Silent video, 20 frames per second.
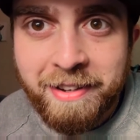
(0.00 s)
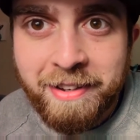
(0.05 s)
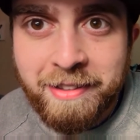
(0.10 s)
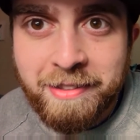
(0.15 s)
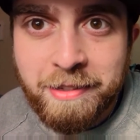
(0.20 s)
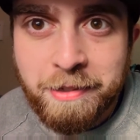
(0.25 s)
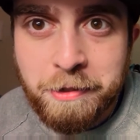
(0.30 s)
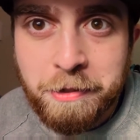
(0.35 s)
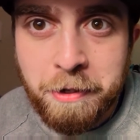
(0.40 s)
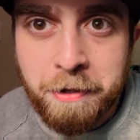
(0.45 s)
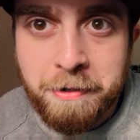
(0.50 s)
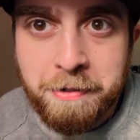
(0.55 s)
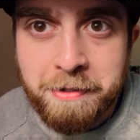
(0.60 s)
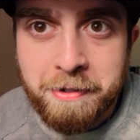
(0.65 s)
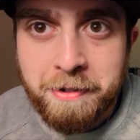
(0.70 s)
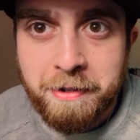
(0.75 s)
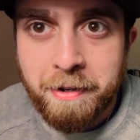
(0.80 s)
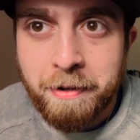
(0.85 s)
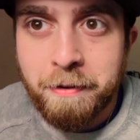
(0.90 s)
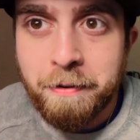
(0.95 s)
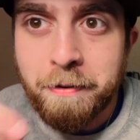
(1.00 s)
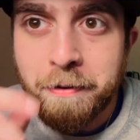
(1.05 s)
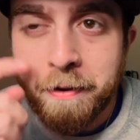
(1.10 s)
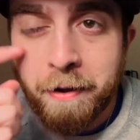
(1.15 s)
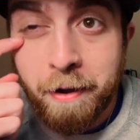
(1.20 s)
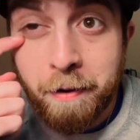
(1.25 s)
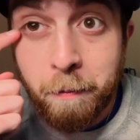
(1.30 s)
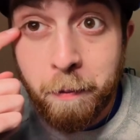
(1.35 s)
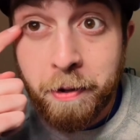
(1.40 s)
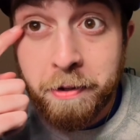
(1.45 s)
That's a Charizard. I don't know
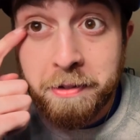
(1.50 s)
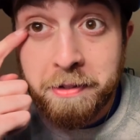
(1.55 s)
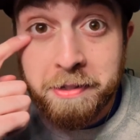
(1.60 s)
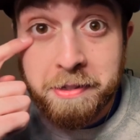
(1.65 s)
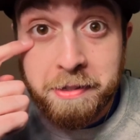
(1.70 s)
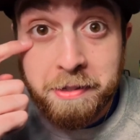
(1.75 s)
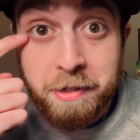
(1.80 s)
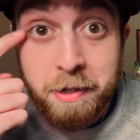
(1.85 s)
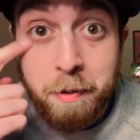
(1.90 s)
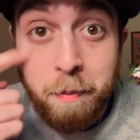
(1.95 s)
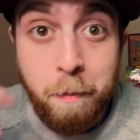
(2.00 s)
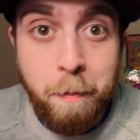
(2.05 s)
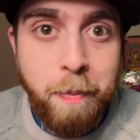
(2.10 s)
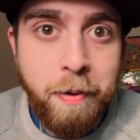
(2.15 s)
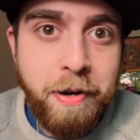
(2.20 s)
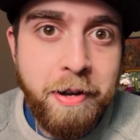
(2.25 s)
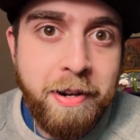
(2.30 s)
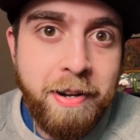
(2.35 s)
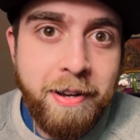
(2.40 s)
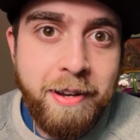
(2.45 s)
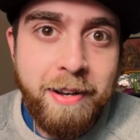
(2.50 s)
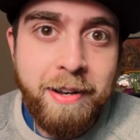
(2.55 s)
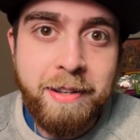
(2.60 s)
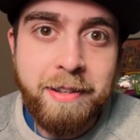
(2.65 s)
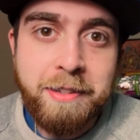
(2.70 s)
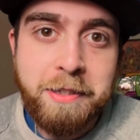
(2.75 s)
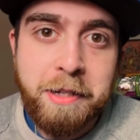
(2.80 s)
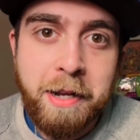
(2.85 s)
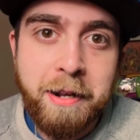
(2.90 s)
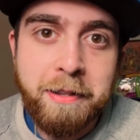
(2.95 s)
how well you can see it, but
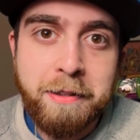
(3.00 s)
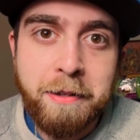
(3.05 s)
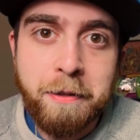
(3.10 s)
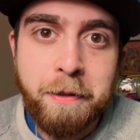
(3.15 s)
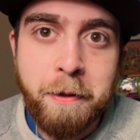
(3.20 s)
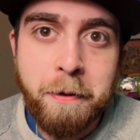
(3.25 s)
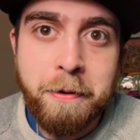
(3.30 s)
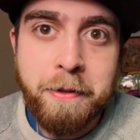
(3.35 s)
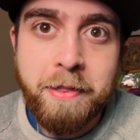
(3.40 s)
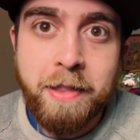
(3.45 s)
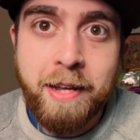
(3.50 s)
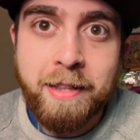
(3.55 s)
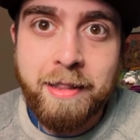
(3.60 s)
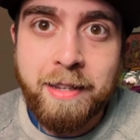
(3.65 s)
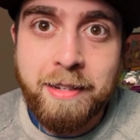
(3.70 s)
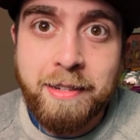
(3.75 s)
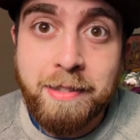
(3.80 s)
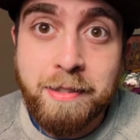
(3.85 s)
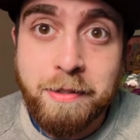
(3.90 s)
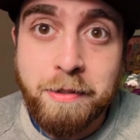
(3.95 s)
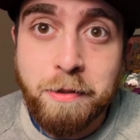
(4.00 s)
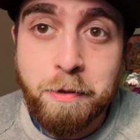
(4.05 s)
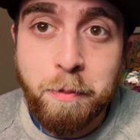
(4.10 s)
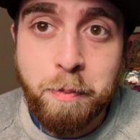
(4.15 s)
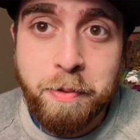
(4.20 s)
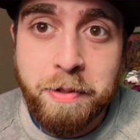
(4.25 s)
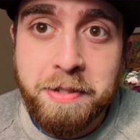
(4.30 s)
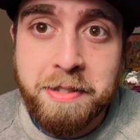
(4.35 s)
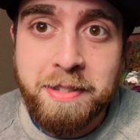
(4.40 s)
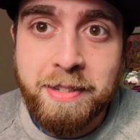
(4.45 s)
shout out to Chloe. That thing is
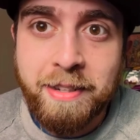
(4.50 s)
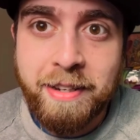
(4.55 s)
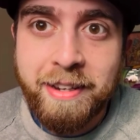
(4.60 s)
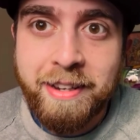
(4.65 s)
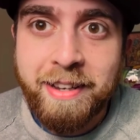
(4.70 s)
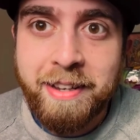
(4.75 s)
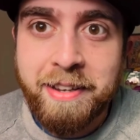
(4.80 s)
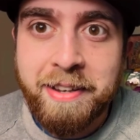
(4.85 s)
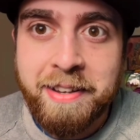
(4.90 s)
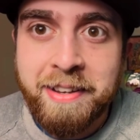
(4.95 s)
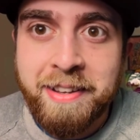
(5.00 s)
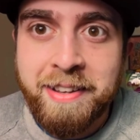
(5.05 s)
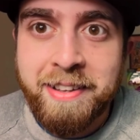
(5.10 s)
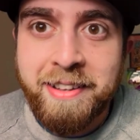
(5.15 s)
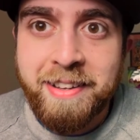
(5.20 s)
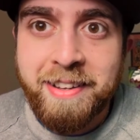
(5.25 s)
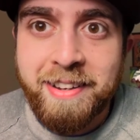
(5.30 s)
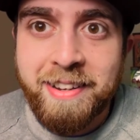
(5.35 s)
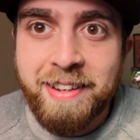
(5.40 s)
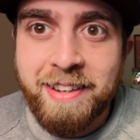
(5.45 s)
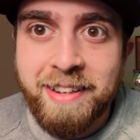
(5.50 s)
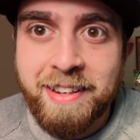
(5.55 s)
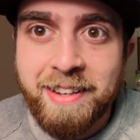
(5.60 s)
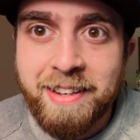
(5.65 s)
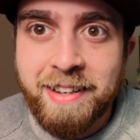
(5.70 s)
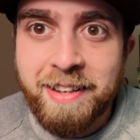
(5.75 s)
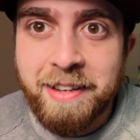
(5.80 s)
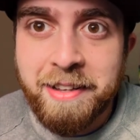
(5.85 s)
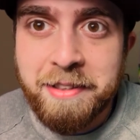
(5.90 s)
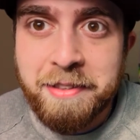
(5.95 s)
super sick.
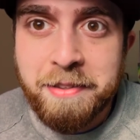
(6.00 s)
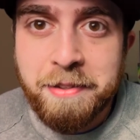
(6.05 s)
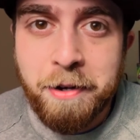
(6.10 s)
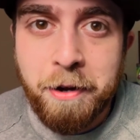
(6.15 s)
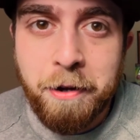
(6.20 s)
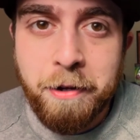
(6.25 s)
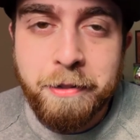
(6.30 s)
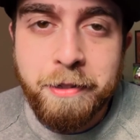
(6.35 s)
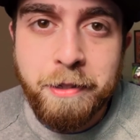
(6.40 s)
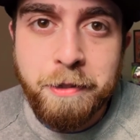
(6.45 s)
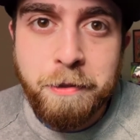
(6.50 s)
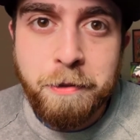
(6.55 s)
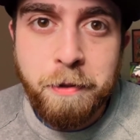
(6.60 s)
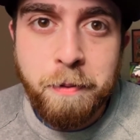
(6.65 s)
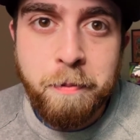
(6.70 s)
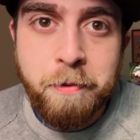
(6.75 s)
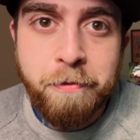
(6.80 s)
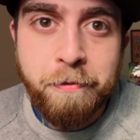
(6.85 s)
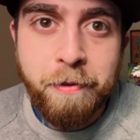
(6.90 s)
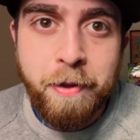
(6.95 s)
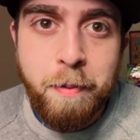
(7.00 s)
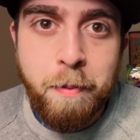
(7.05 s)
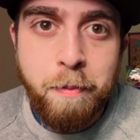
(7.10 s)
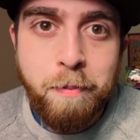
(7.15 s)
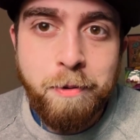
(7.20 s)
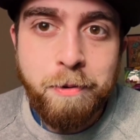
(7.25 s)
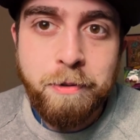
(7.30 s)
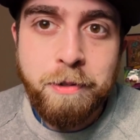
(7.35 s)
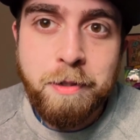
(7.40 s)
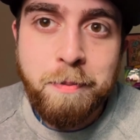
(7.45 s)
It's called Extremely
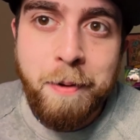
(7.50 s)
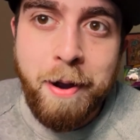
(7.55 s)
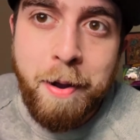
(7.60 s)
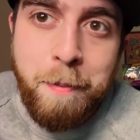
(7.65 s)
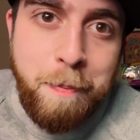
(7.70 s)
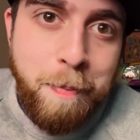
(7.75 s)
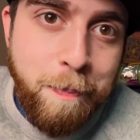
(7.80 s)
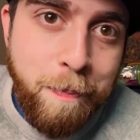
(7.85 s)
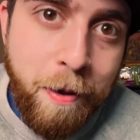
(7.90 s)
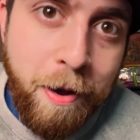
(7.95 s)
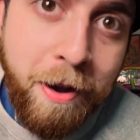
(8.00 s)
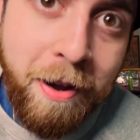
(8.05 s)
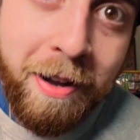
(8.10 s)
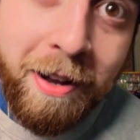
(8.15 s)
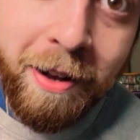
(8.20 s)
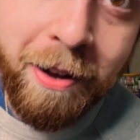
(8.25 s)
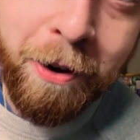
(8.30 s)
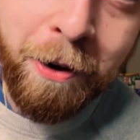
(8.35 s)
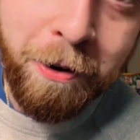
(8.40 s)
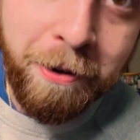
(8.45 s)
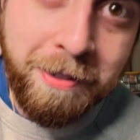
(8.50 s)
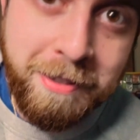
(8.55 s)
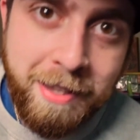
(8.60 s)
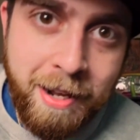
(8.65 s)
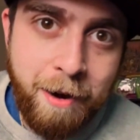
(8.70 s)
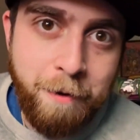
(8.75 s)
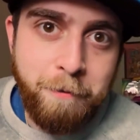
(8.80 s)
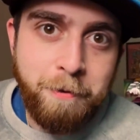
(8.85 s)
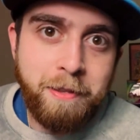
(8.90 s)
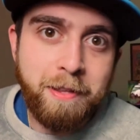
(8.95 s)
Flammable. It's by an artist that
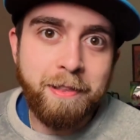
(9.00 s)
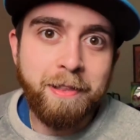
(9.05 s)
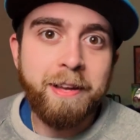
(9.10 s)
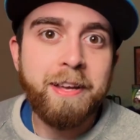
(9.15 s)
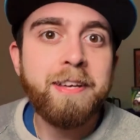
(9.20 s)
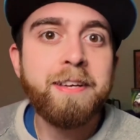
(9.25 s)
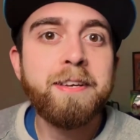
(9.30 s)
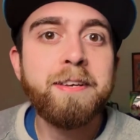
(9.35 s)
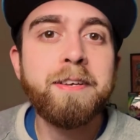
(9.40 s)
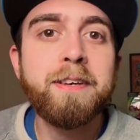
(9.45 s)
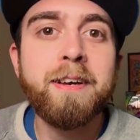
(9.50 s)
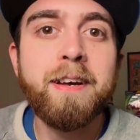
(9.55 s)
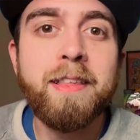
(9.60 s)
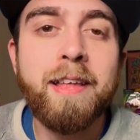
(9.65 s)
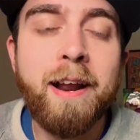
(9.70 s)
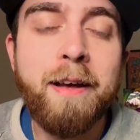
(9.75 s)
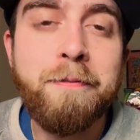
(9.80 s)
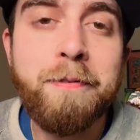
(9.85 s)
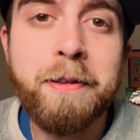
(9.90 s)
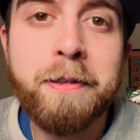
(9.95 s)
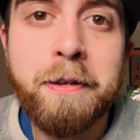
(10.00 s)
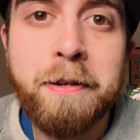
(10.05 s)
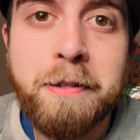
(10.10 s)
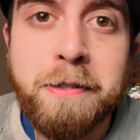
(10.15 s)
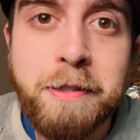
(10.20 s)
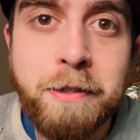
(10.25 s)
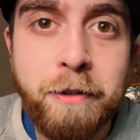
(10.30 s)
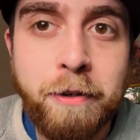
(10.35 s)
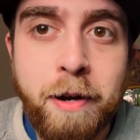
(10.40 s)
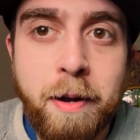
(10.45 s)
I really like that I found on
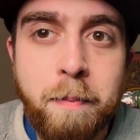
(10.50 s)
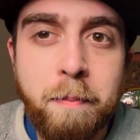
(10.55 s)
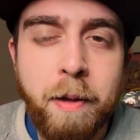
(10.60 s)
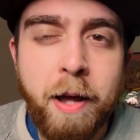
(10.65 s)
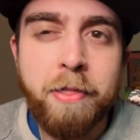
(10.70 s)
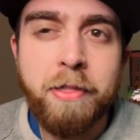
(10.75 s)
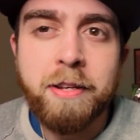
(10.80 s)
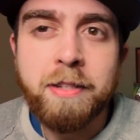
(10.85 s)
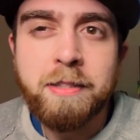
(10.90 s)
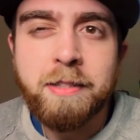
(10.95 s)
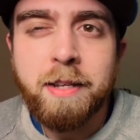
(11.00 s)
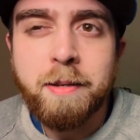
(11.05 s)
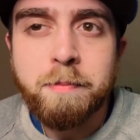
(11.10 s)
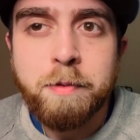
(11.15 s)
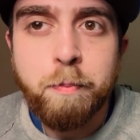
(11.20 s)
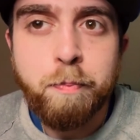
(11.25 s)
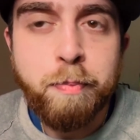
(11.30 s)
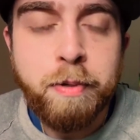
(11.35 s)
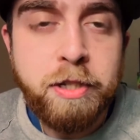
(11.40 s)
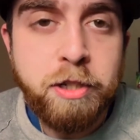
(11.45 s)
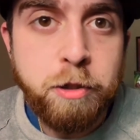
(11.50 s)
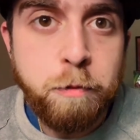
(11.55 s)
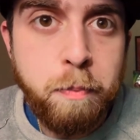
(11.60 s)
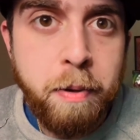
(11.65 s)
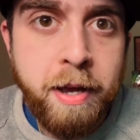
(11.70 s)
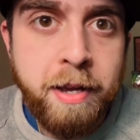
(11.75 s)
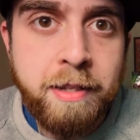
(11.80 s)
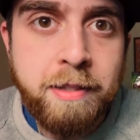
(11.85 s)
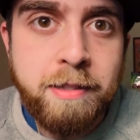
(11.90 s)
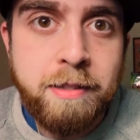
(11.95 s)
Instagram. I think his name's BG
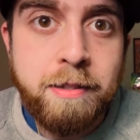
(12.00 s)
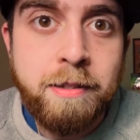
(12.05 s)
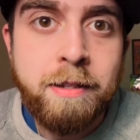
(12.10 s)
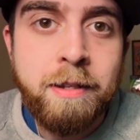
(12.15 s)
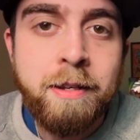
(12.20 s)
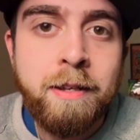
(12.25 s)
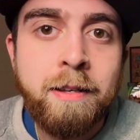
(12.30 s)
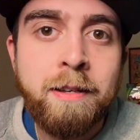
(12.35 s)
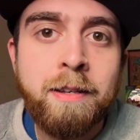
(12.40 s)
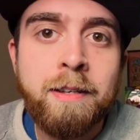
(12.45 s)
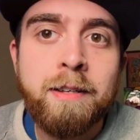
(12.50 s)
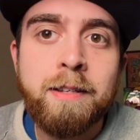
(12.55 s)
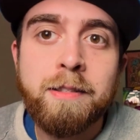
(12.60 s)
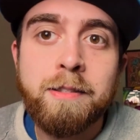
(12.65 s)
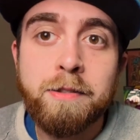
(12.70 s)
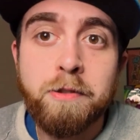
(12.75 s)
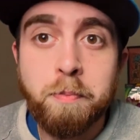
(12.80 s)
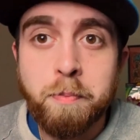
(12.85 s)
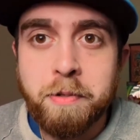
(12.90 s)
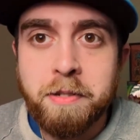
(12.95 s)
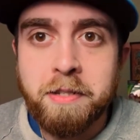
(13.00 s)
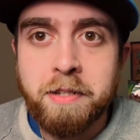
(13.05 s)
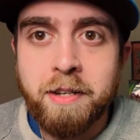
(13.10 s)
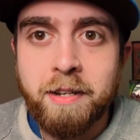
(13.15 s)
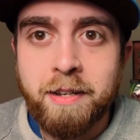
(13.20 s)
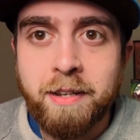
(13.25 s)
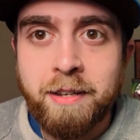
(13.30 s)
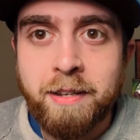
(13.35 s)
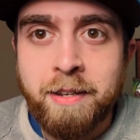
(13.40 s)
Paints. Super sick.